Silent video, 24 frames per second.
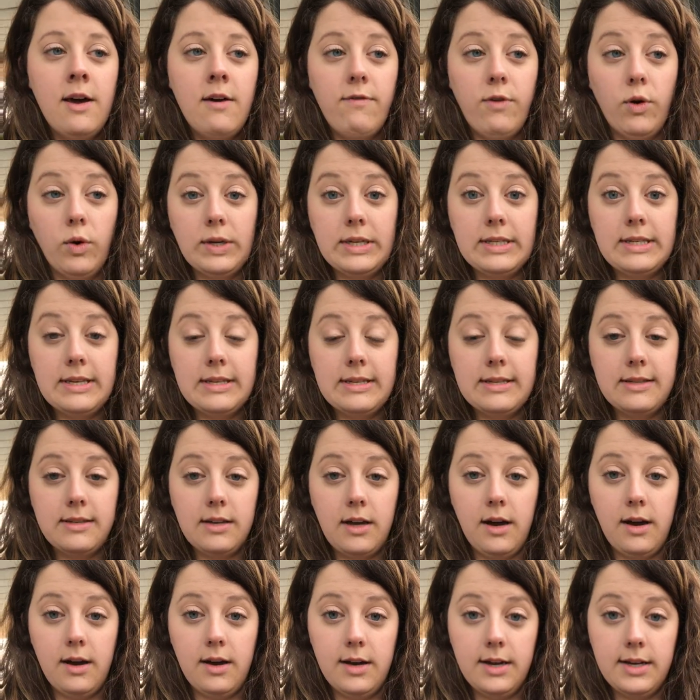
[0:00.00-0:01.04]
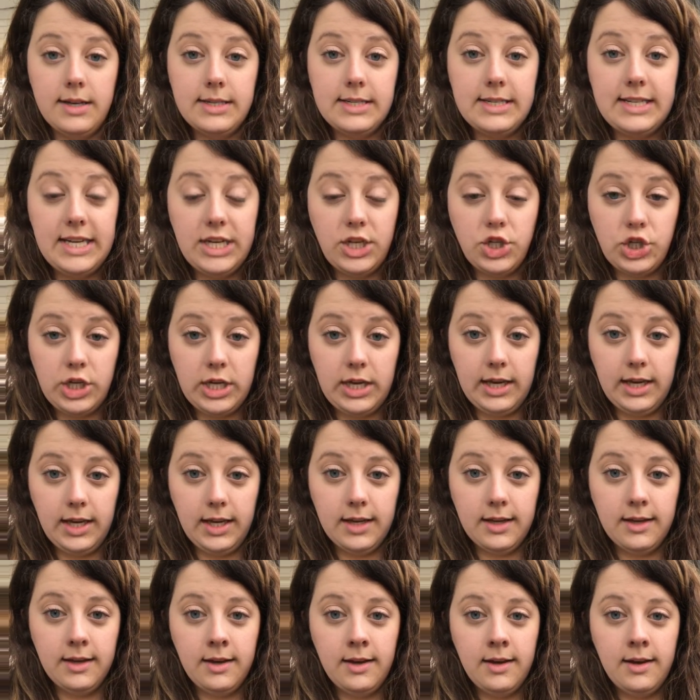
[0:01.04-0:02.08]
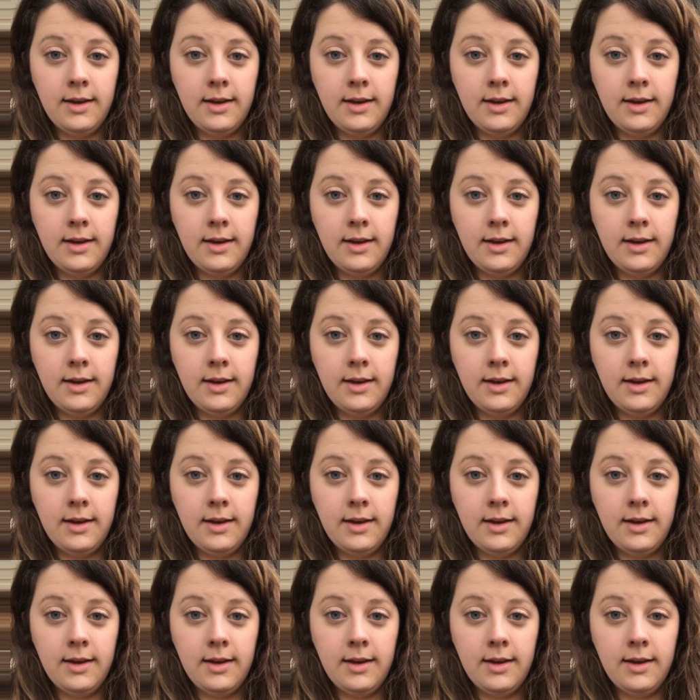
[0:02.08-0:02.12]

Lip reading: focuses on teaching